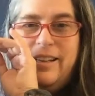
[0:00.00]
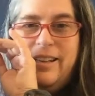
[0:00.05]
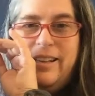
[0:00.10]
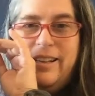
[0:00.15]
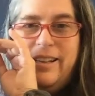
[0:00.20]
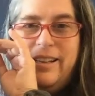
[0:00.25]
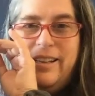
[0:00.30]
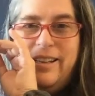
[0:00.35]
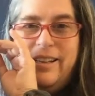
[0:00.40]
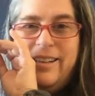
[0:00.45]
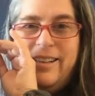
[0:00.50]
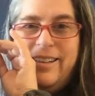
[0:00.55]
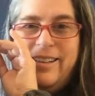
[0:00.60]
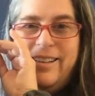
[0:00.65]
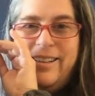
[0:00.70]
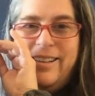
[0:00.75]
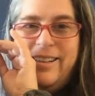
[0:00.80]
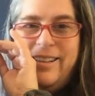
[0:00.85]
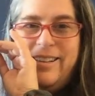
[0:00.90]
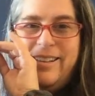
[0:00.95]

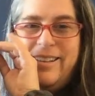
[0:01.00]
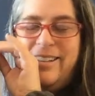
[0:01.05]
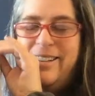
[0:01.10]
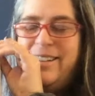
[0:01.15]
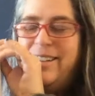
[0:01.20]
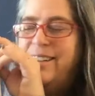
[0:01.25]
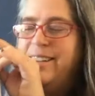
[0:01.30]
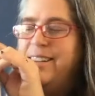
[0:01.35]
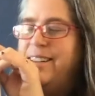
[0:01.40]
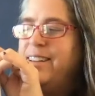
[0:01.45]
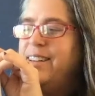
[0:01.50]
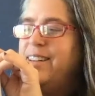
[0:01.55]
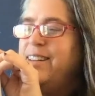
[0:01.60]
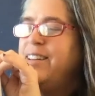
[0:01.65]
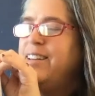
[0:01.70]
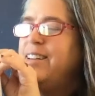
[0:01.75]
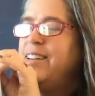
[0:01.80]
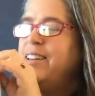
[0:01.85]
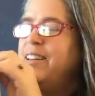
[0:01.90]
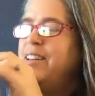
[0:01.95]

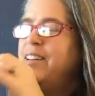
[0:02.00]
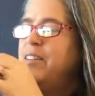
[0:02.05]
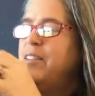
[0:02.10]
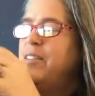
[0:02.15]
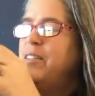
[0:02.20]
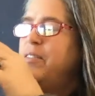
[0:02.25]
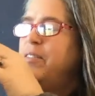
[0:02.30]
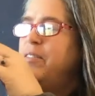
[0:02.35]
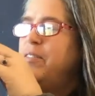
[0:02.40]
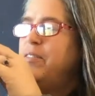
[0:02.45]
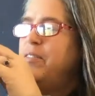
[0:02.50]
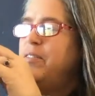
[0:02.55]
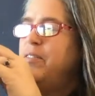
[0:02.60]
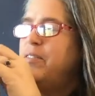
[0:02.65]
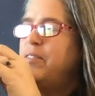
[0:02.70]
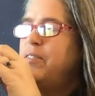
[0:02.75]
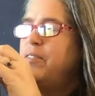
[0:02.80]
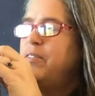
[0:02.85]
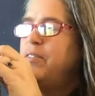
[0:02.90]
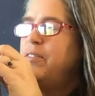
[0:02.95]

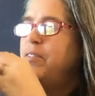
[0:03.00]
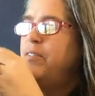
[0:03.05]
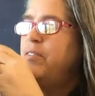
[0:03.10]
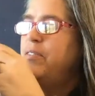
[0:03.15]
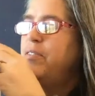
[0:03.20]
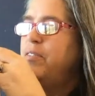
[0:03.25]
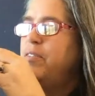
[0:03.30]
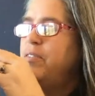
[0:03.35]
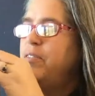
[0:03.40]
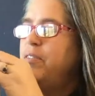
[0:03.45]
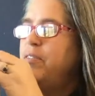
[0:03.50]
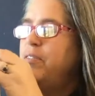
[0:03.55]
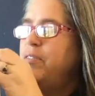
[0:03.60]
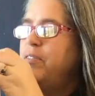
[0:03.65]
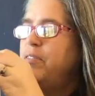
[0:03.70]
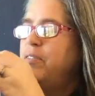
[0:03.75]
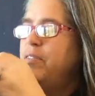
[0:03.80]
Nobody speaks.